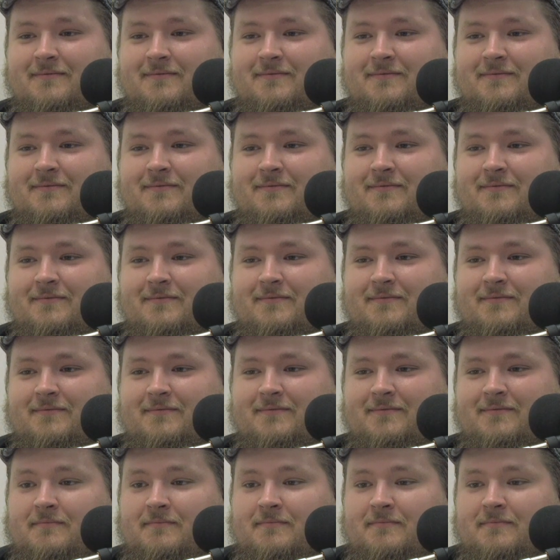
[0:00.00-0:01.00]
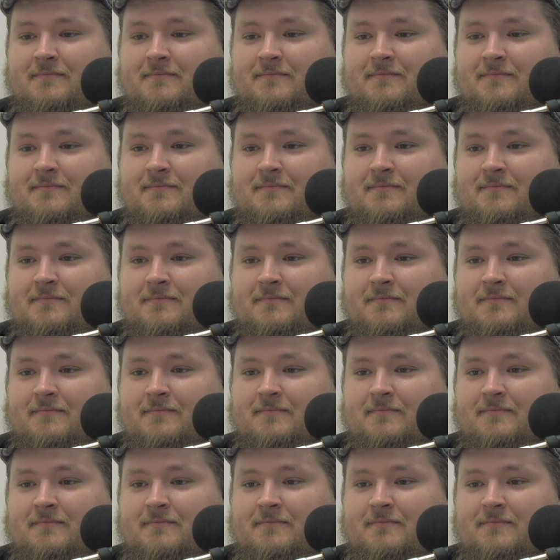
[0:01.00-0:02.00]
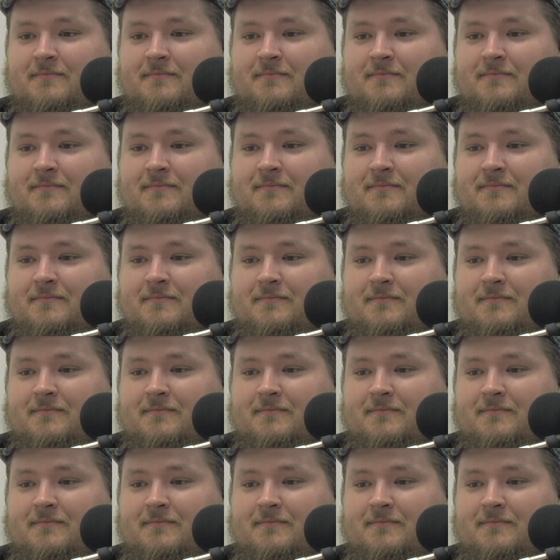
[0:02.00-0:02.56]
[no speech]